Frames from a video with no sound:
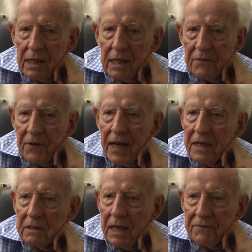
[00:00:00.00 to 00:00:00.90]
if
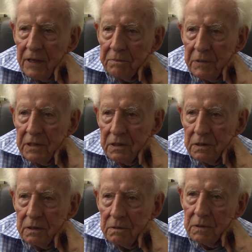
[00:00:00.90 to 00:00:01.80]
I'd been
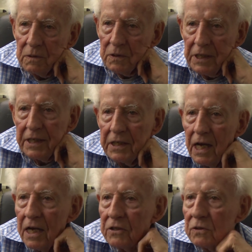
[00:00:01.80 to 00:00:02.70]
to Lincoln
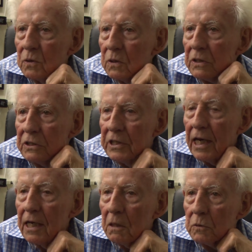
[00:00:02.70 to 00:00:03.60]
High School in
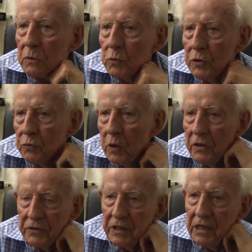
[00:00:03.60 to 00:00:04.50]
Seattle, which
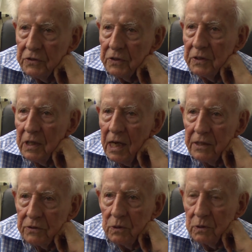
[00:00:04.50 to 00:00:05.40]
was and is a good high
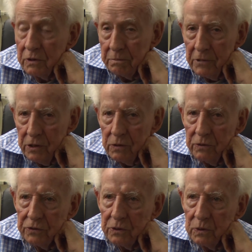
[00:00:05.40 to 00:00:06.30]
school, but a
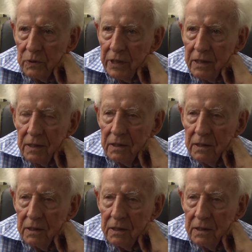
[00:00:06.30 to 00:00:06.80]
huge school now,